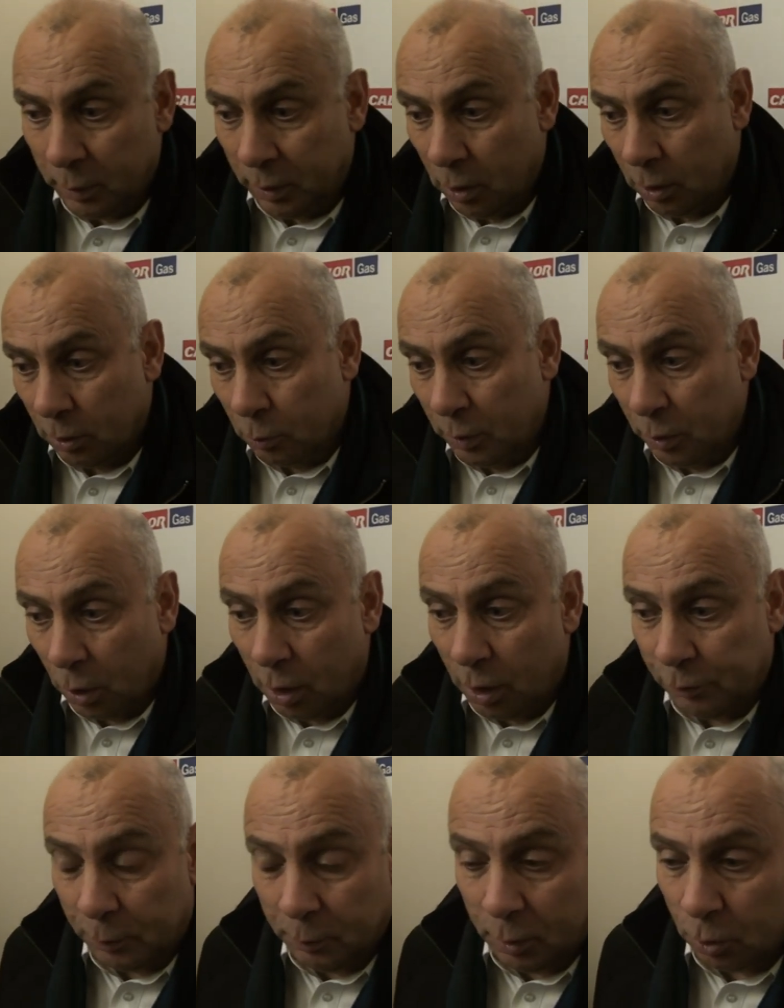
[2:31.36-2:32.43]
we got we got
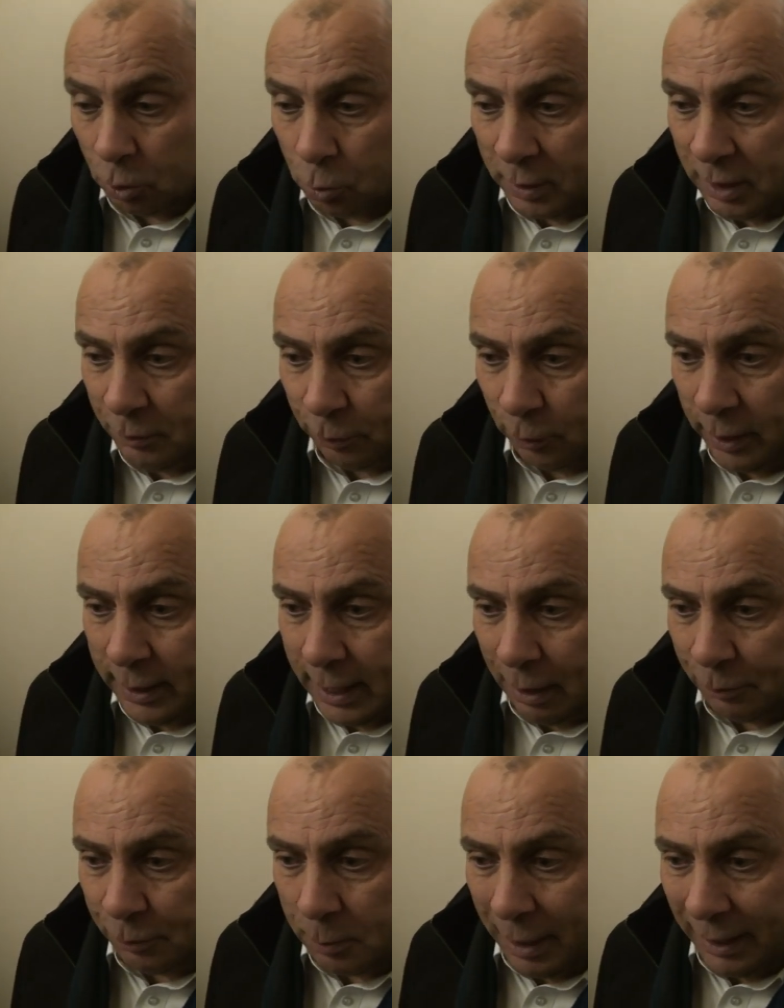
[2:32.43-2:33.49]
I think we got 23
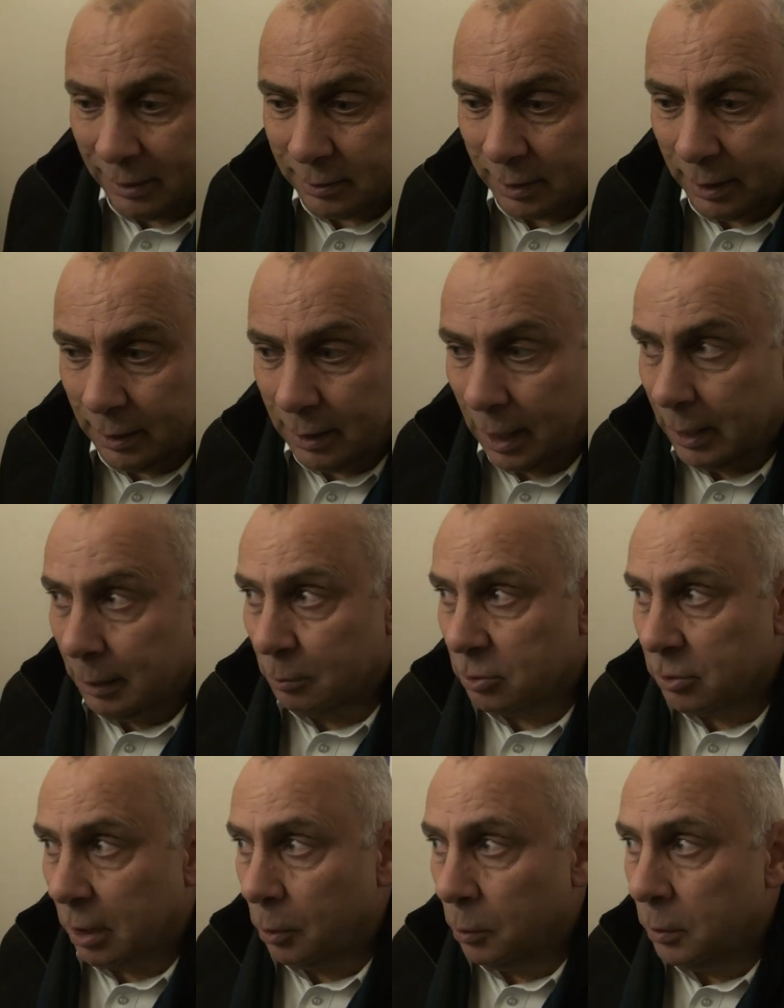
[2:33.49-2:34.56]
now from 18
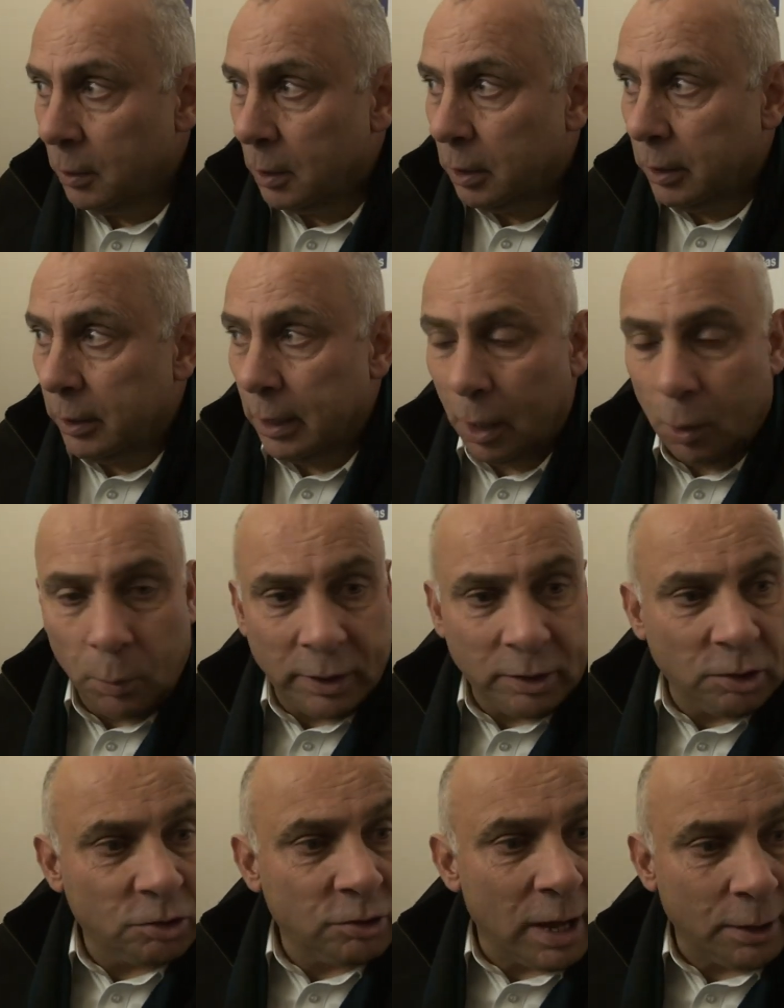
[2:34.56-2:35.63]
games. So you know we're
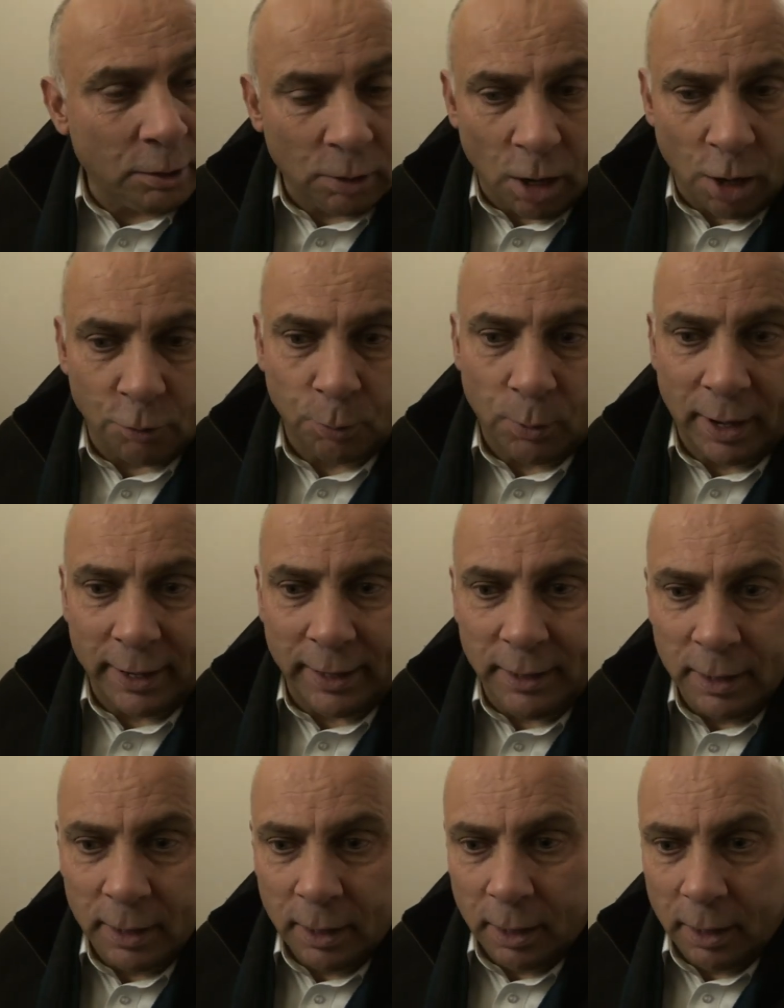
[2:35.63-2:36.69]
just under
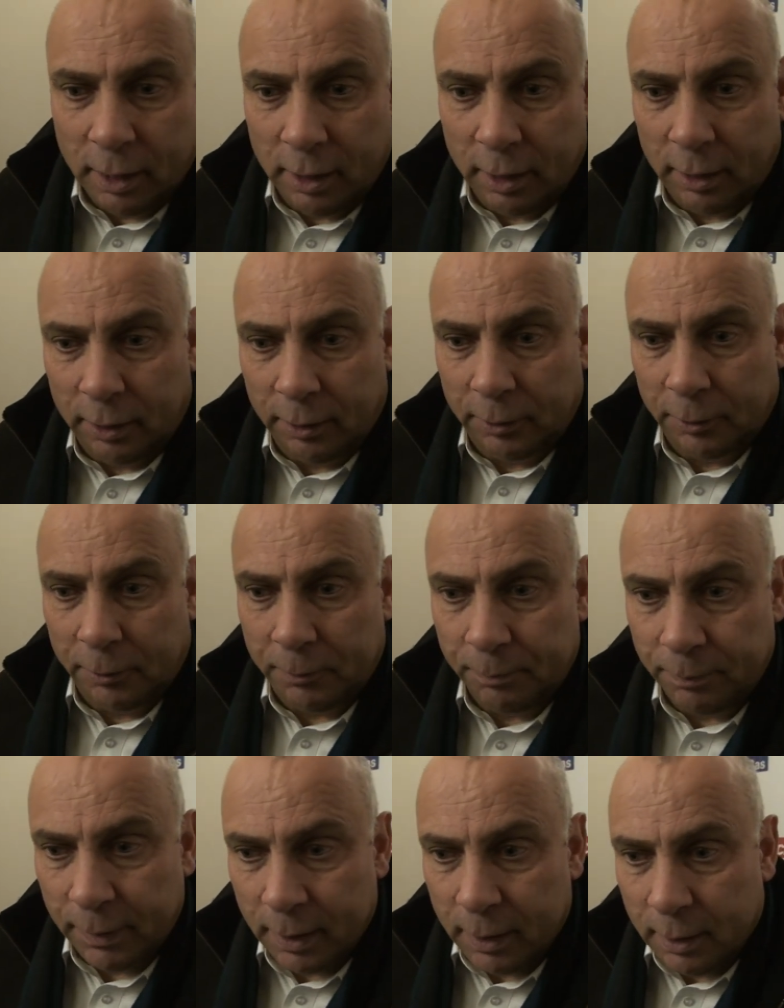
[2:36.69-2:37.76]
halfway.
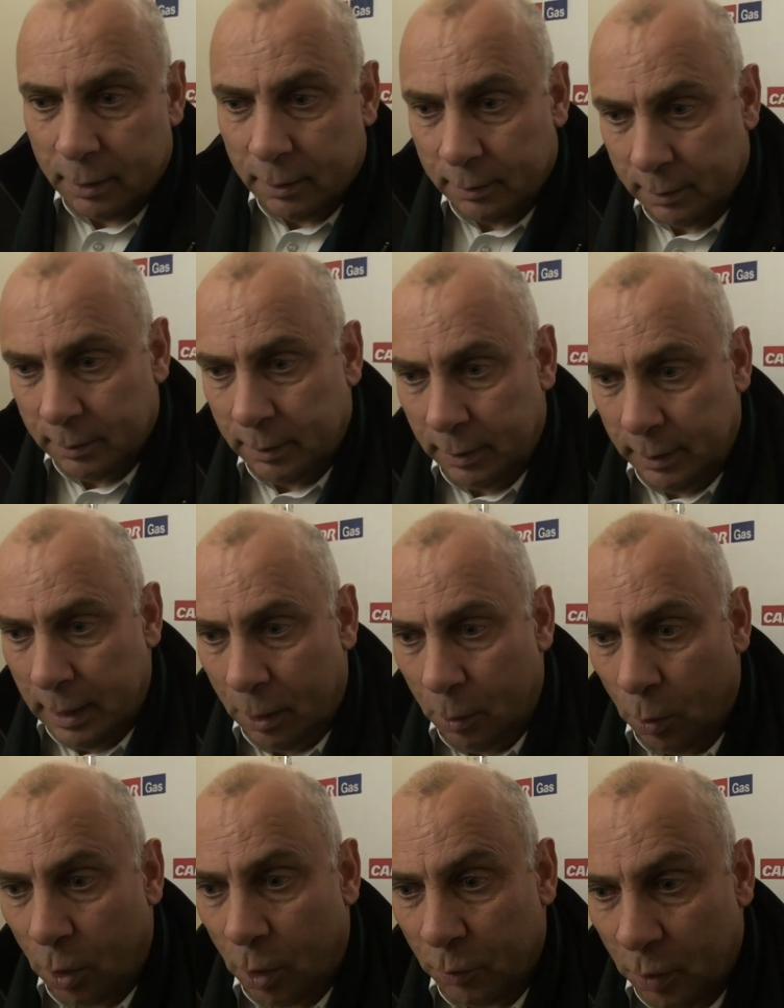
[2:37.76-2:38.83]
Um, you
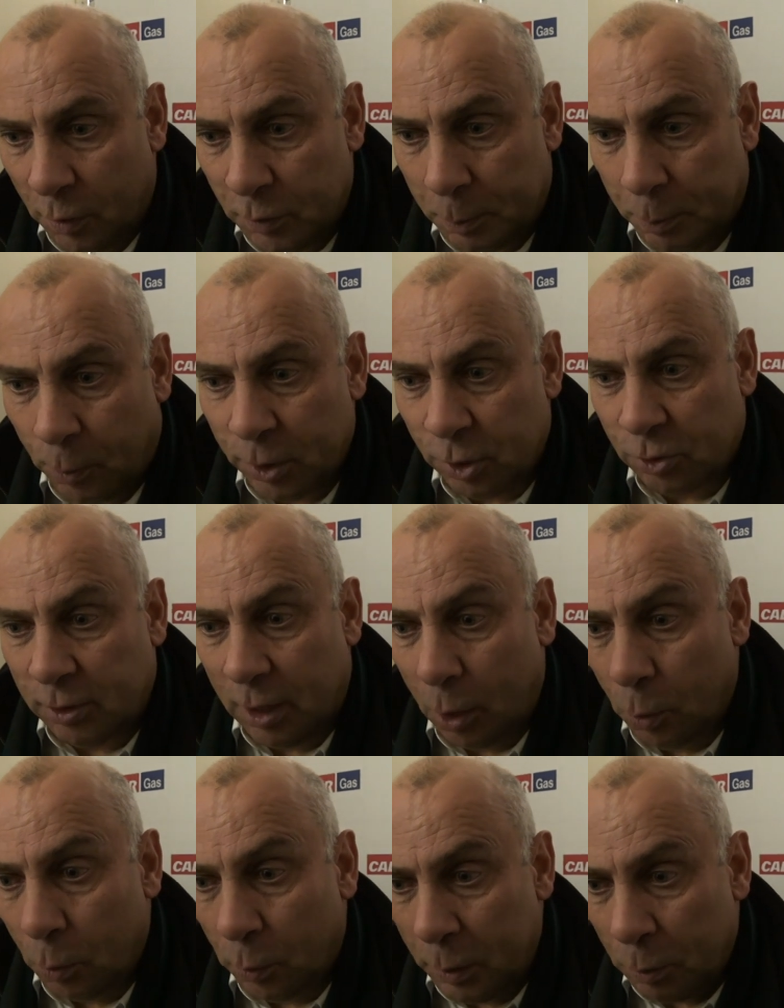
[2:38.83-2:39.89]
know, of, of, the points
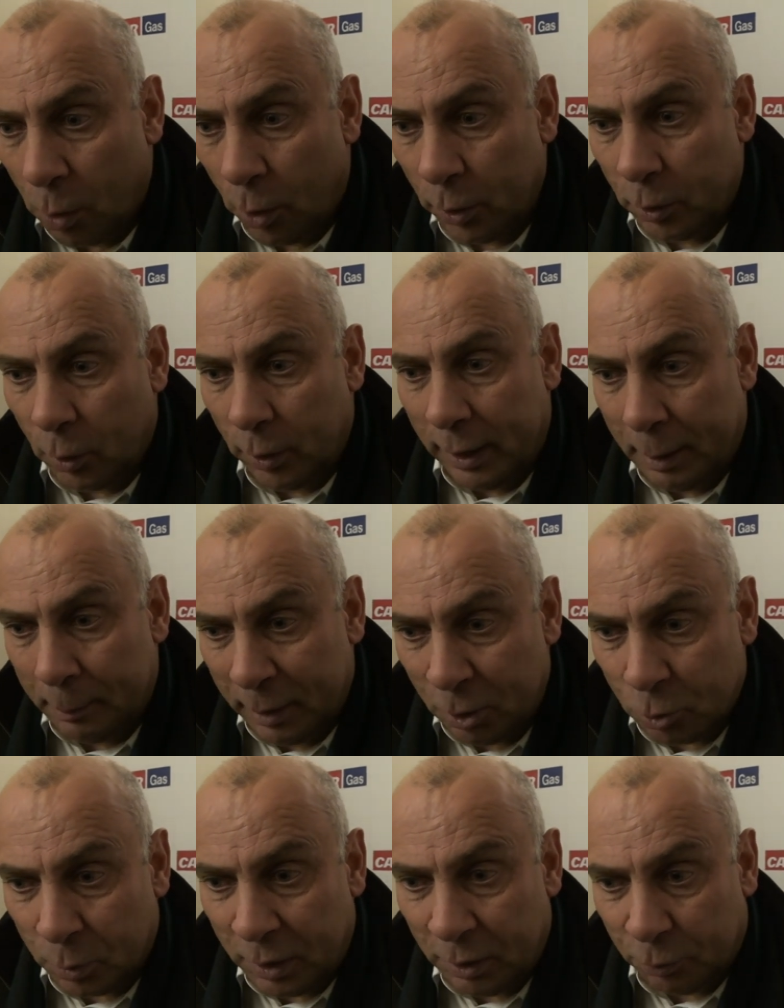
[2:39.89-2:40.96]
total we want. Not that that
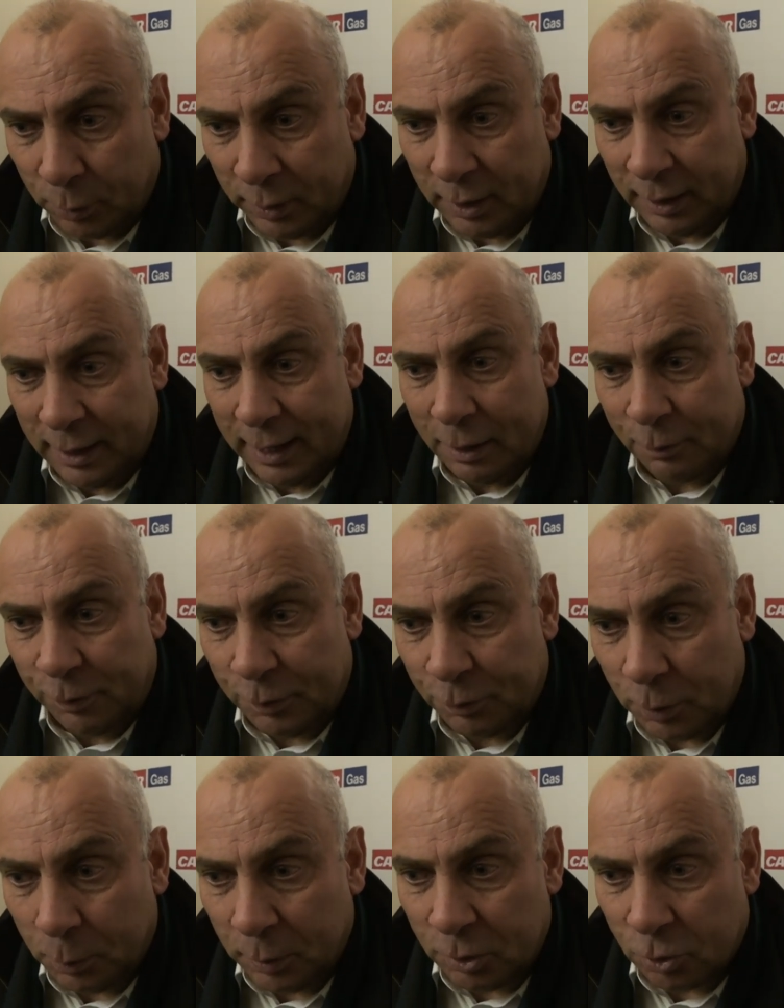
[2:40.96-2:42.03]
means we we can get the
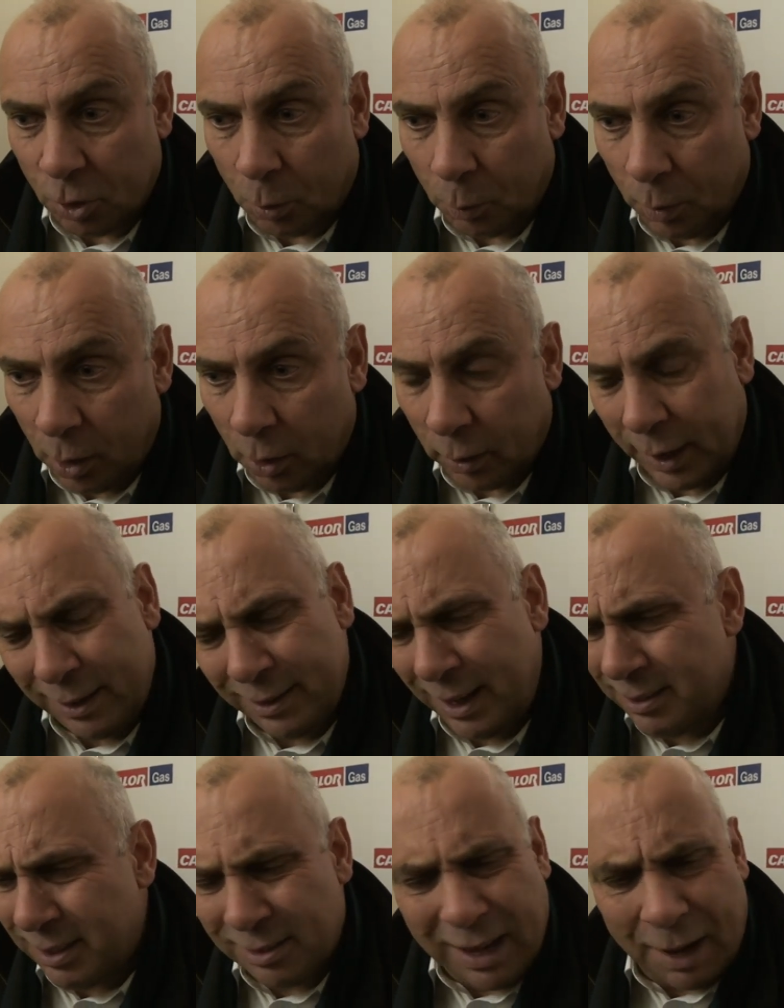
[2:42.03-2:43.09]
50, we stop work. It,
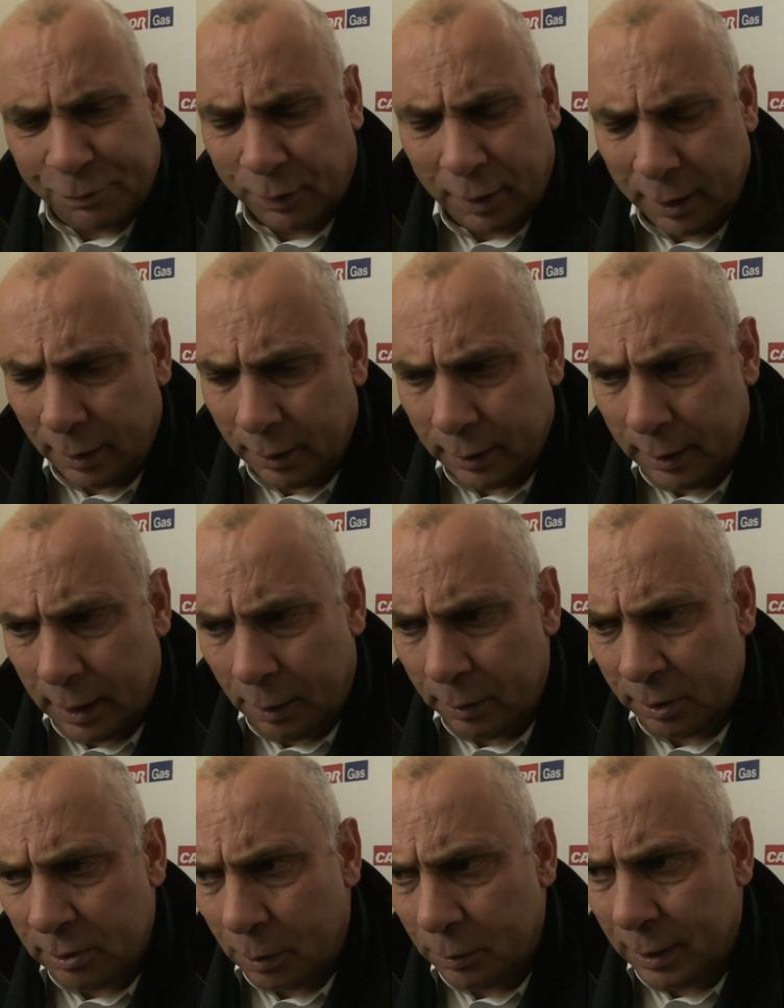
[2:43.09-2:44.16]
it's a tough league, you know,
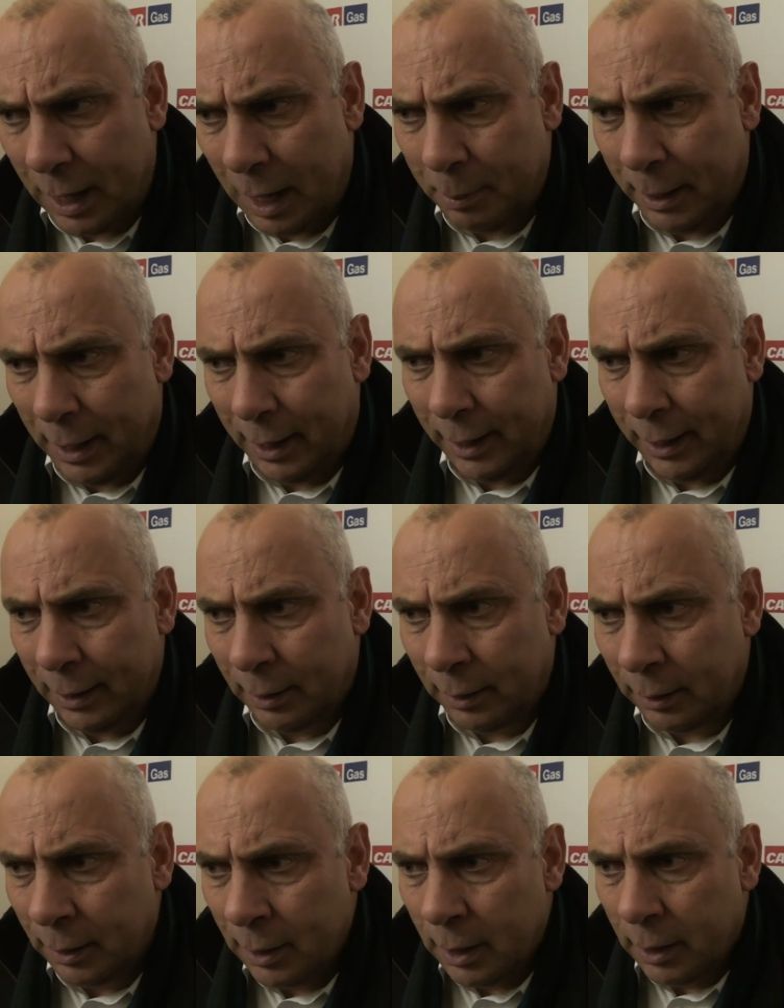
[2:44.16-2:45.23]
there's no doubt about it. That,